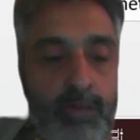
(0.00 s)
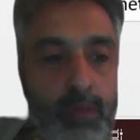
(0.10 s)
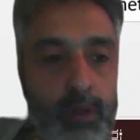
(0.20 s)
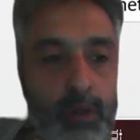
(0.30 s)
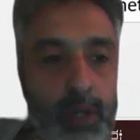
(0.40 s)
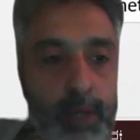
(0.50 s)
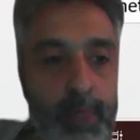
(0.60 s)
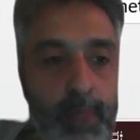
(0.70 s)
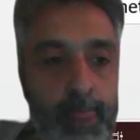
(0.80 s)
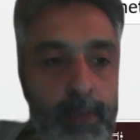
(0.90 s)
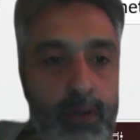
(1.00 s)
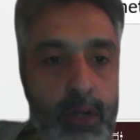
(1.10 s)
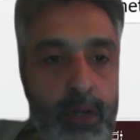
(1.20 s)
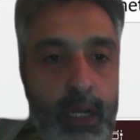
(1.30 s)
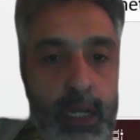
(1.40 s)
Okay.
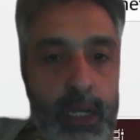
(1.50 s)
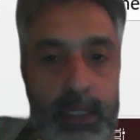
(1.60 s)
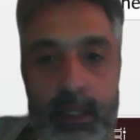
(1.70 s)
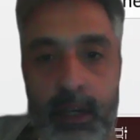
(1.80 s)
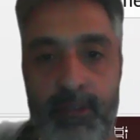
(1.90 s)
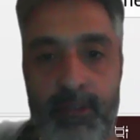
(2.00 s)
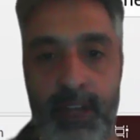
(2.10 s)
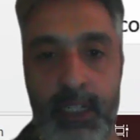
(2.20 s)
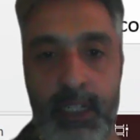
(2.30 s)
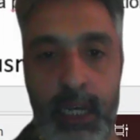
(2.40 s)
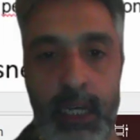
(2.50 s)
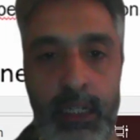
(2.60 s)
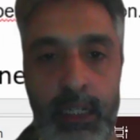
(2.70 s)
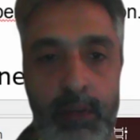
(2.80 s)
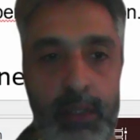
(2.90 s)
So let's reflect a
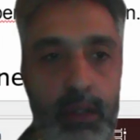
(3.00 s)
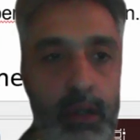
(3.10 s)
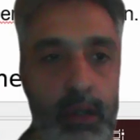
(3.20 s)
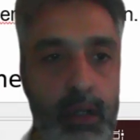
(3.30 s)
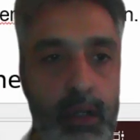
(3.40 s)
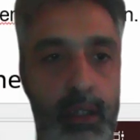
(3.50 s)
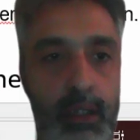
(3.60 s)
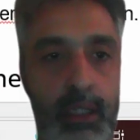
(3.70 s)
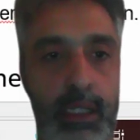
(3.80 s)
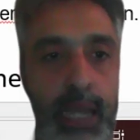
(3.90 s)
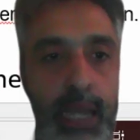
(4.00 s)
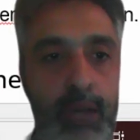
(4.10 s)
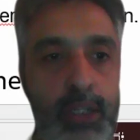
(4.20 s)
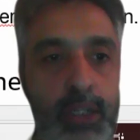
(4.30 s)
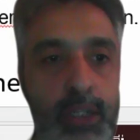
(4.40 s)
little bit on these
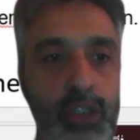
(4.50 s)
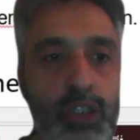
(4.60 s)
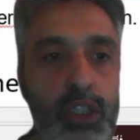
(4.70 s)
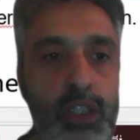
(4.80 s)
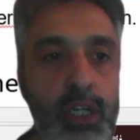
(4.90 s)
allocations.